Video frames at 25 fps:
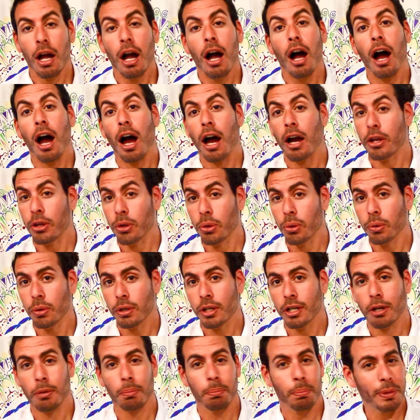Are you
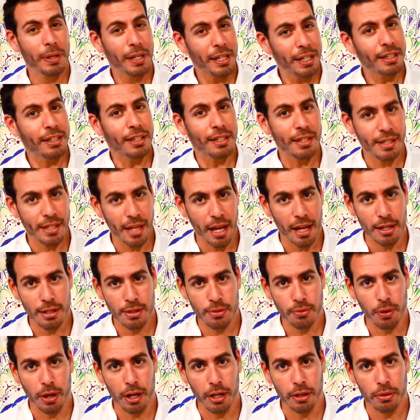completely
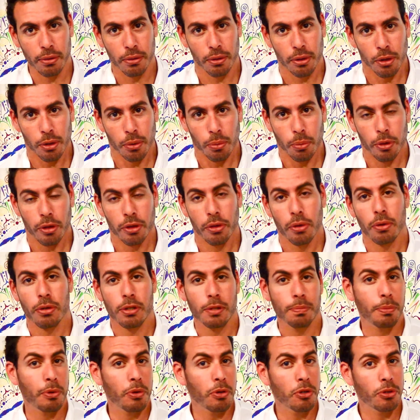satisfied with your
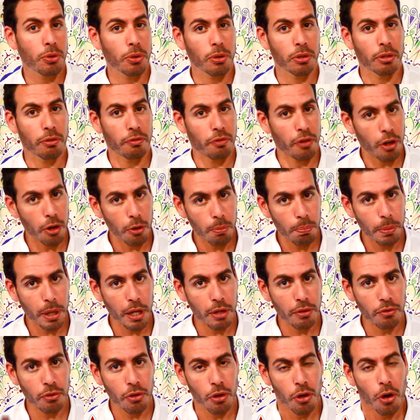spiritual
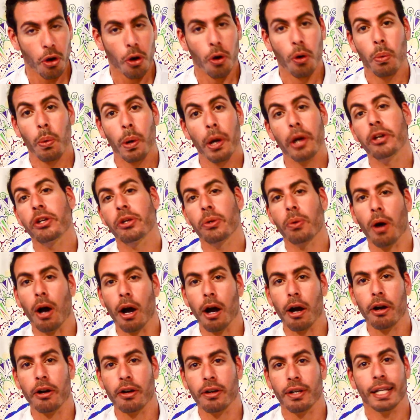development or where you
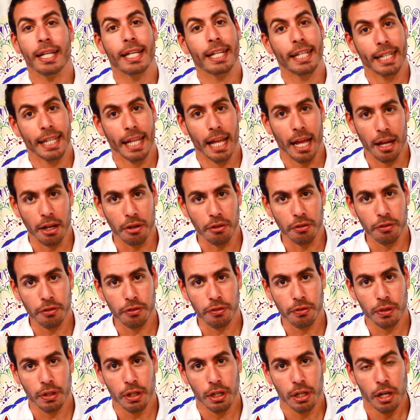are in life?
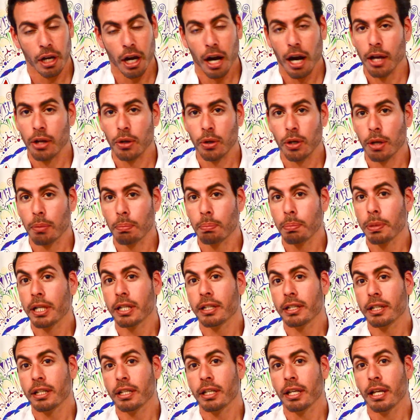Are you
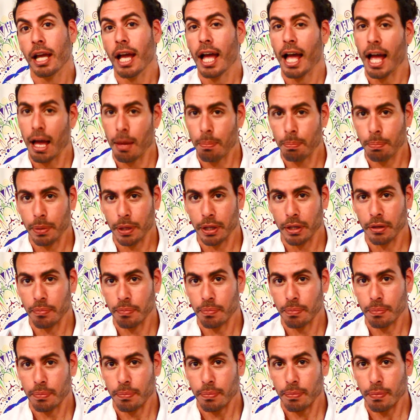completely happy?
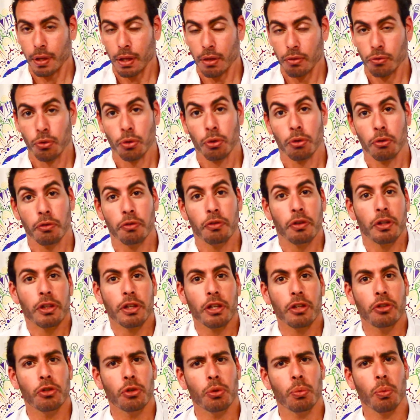Do you feel
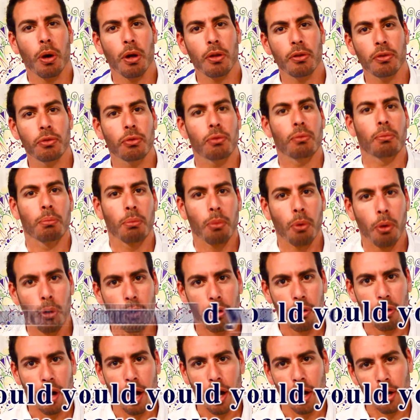that you want
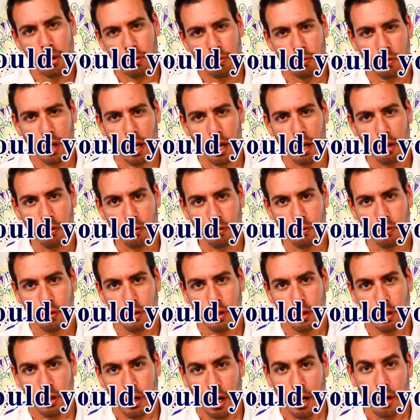more out of life?
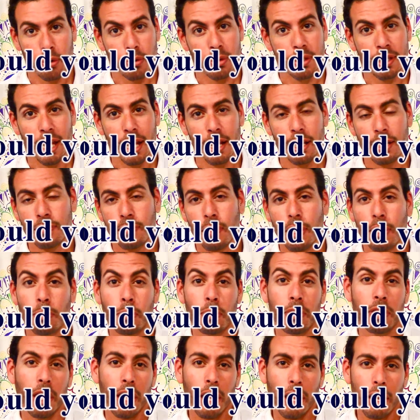Are you satisfied
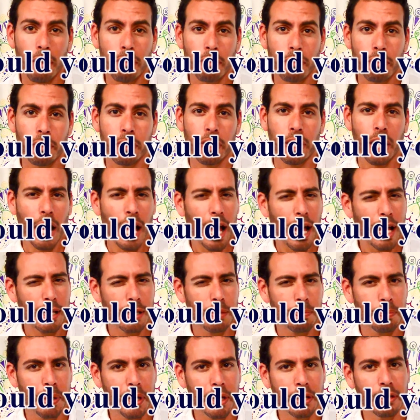with every
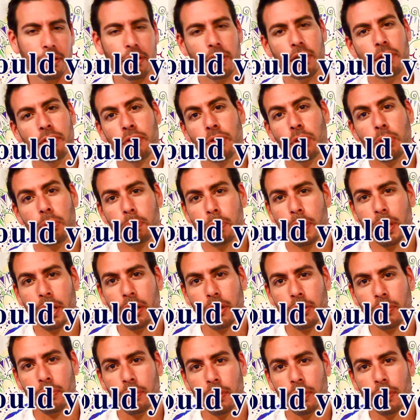aspect of your being?